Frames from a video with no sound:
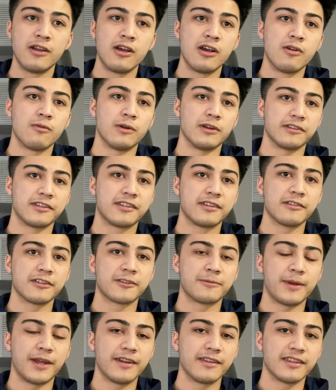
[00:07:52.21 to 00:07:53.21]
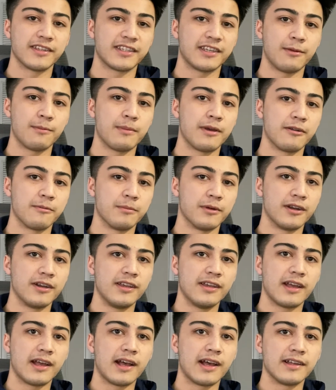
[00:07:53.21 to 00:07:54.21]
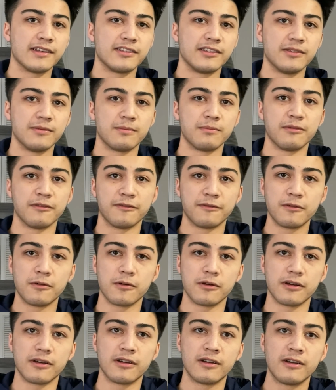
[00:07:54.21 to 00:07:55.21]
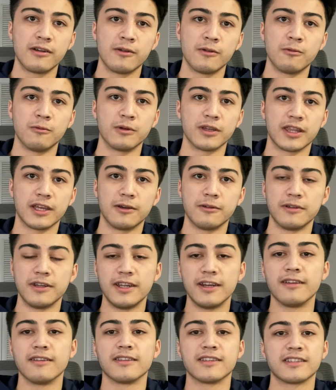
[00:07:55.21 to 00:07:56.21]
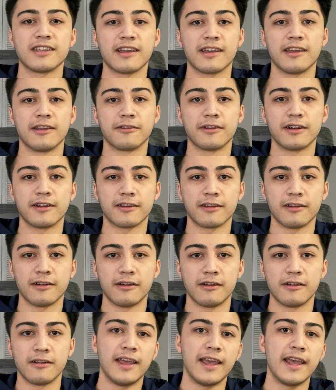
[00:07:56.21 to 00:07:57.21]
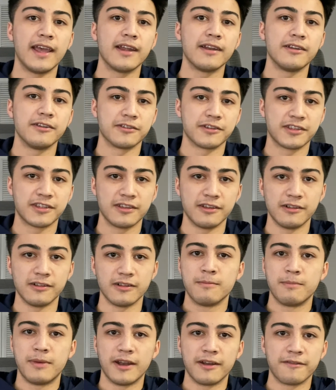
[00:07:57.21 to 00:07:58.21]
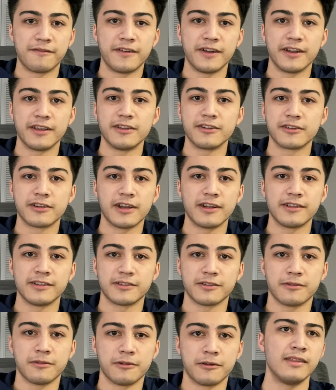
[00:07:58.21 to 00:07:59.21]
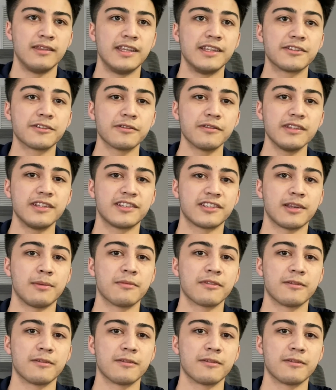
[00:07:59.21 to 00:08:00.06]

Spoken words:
while still spending the same amount of money as before without needing the second credit card, and you're still benefiting your credit score. These are only some of the